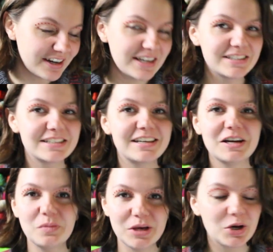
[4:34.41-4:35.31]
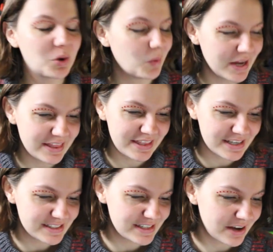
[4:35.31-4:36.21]
It's going to be quite the
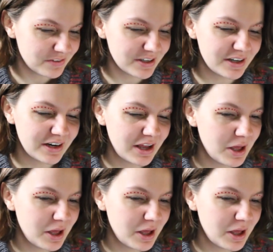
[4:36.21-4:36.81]
endeavor,